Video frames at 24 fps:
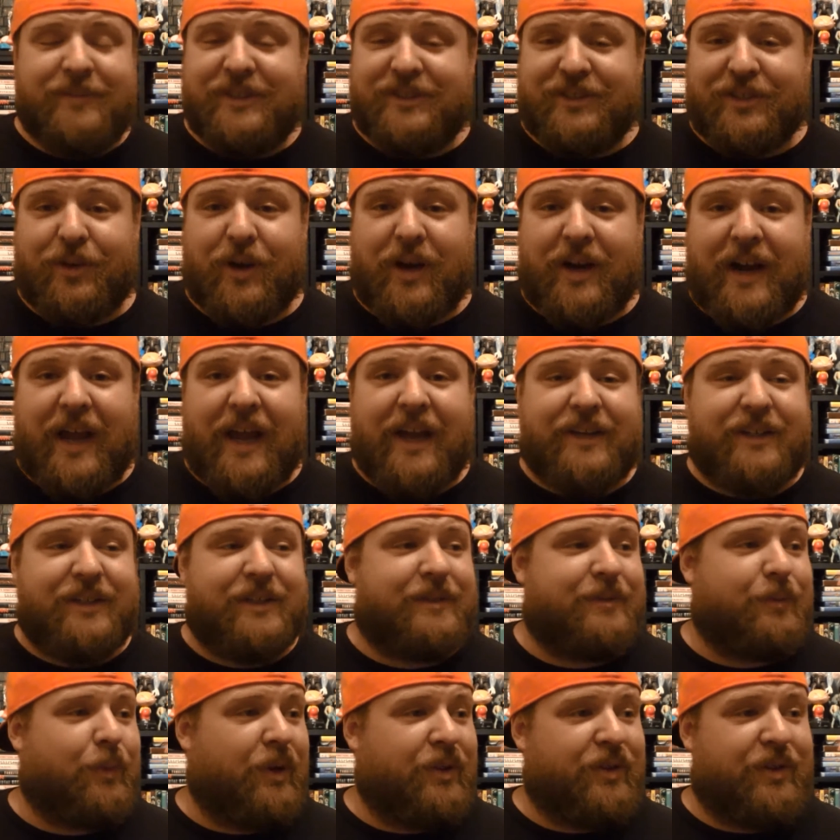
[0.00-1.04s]
He's a great
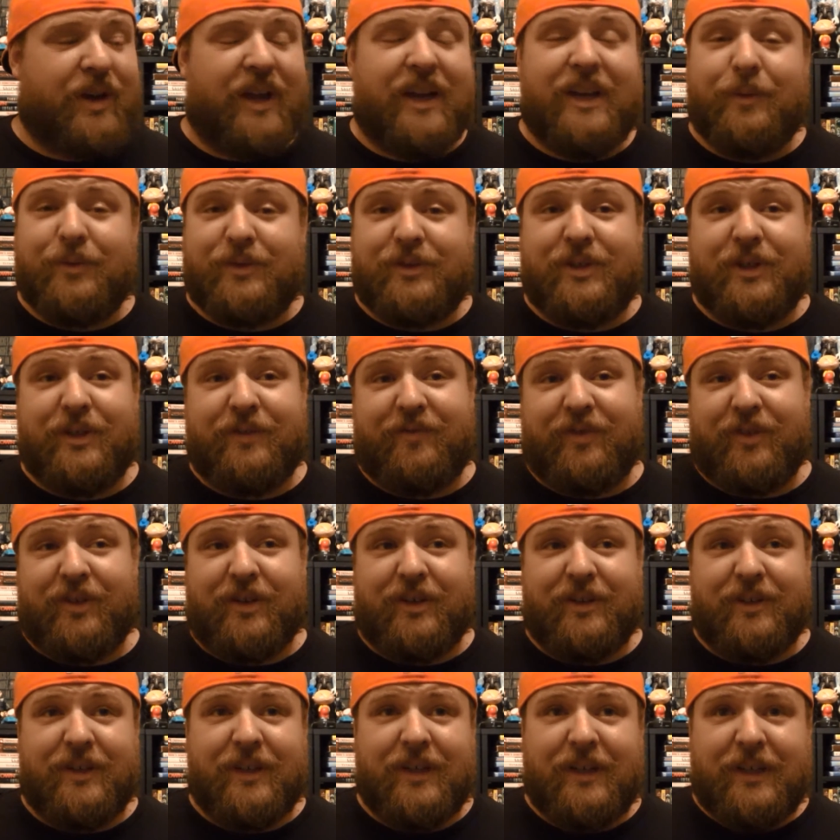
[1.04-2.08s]
actor. Whether or not he was good
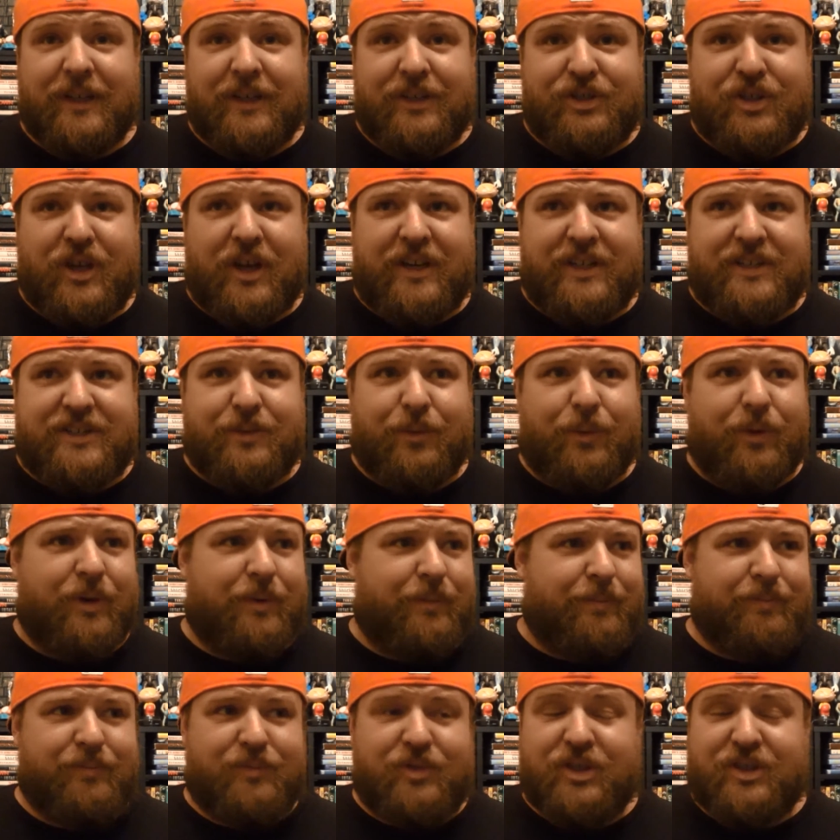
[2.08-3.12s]
for Johnny
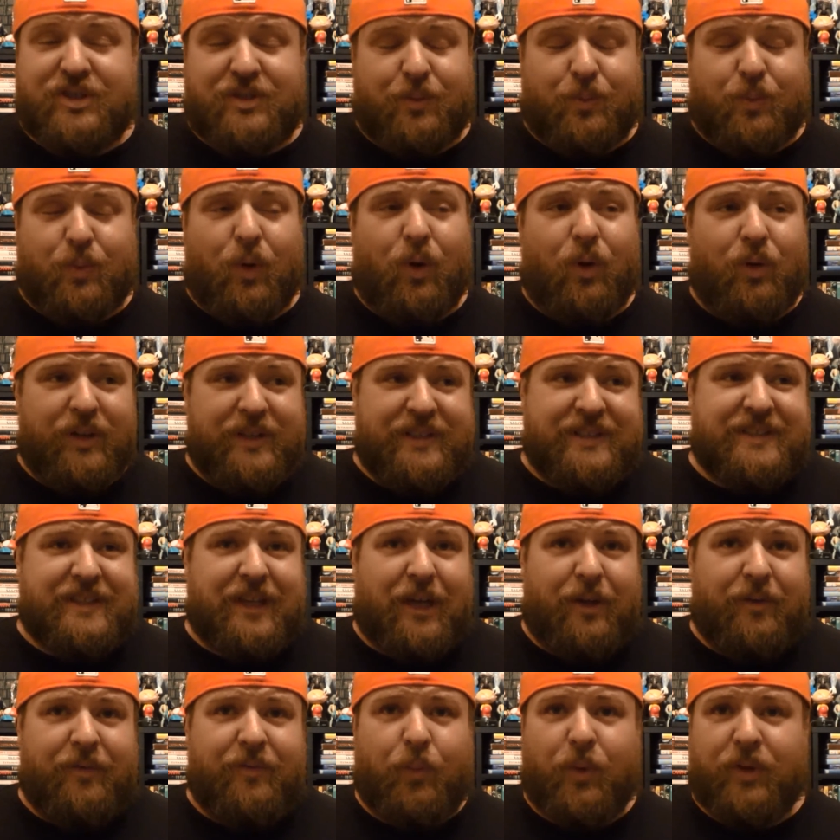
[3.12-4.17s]
Storm, just the role
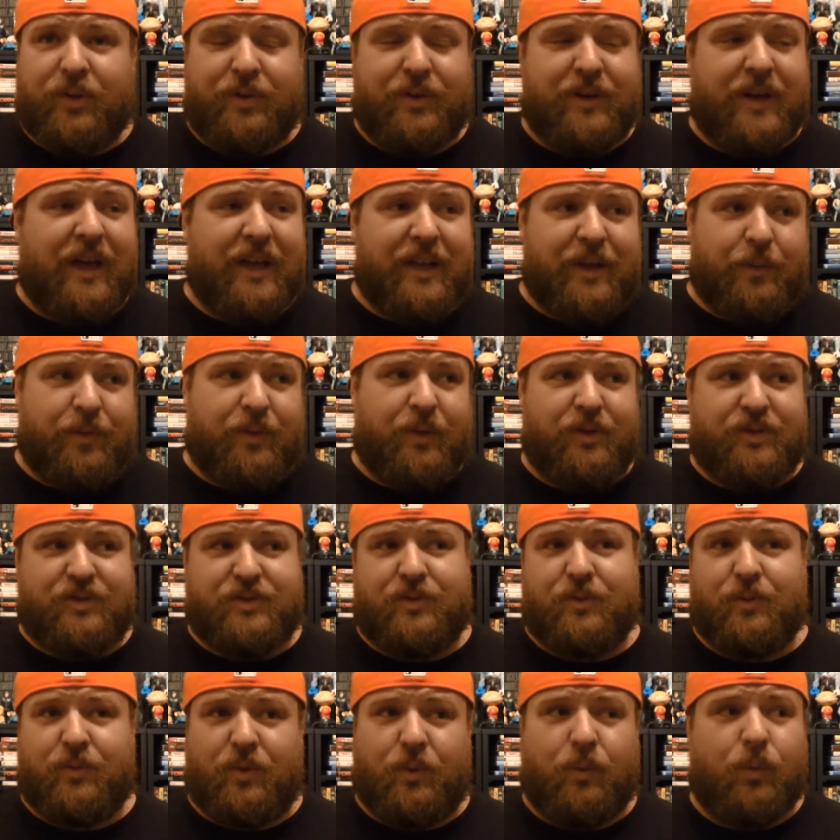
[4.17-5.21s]
itself, whether or not
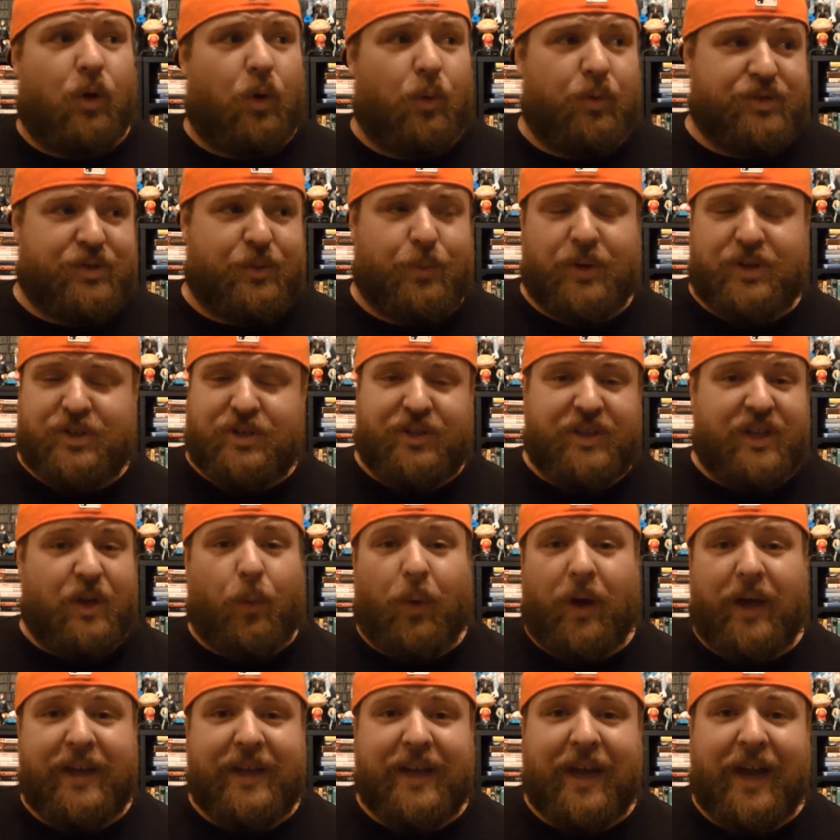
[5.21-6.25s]
the, the role was originally a
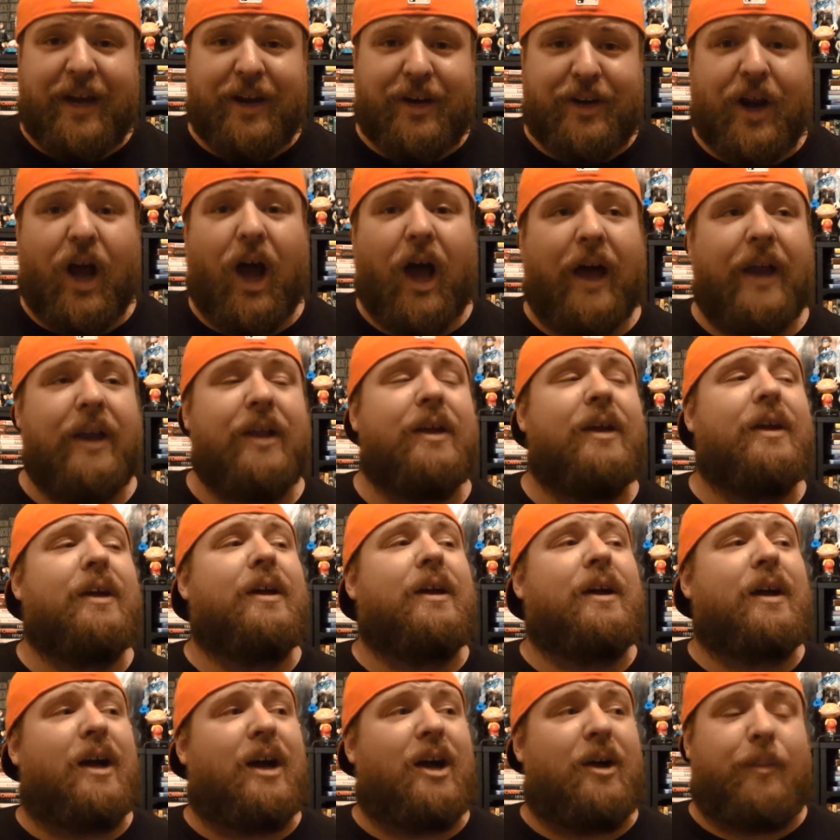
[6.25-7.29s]
white guy or not,
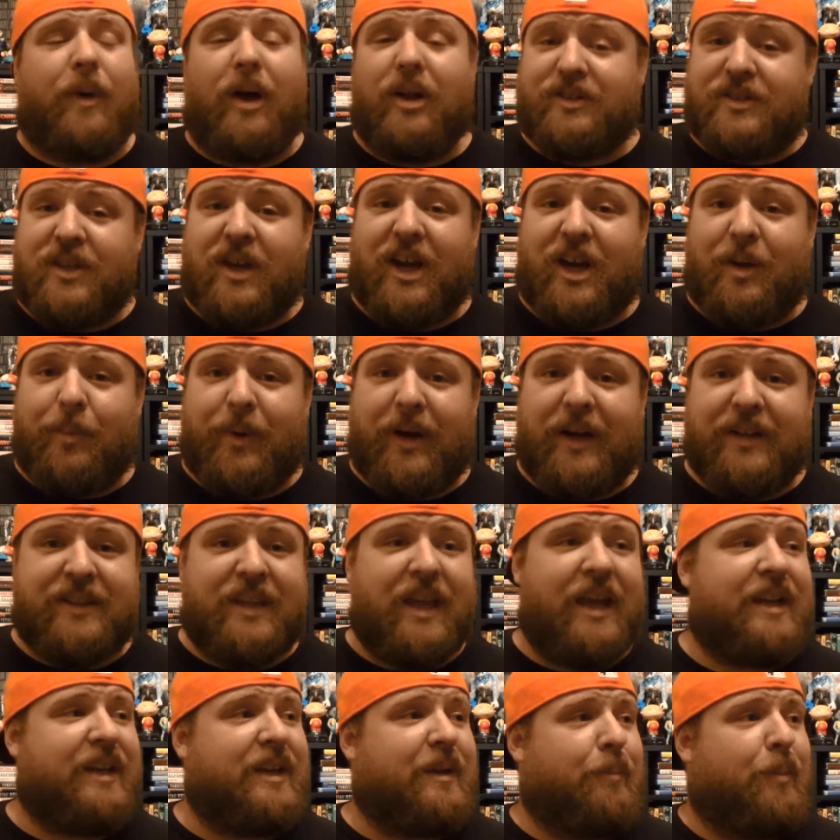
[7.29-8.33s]
um, I'll talk about
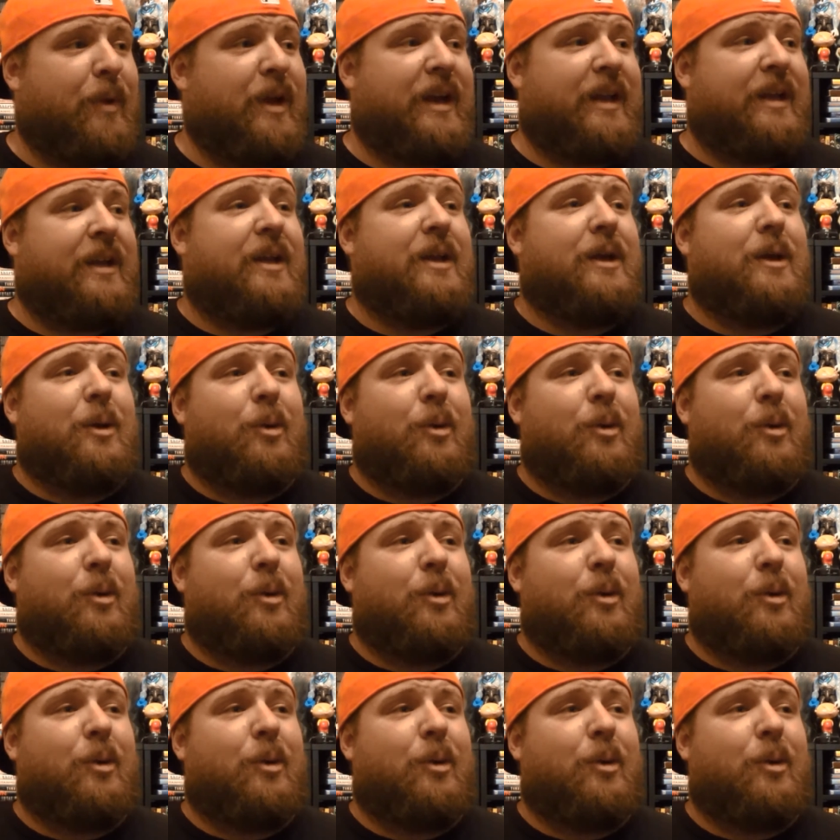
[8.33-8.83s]
that in a minute.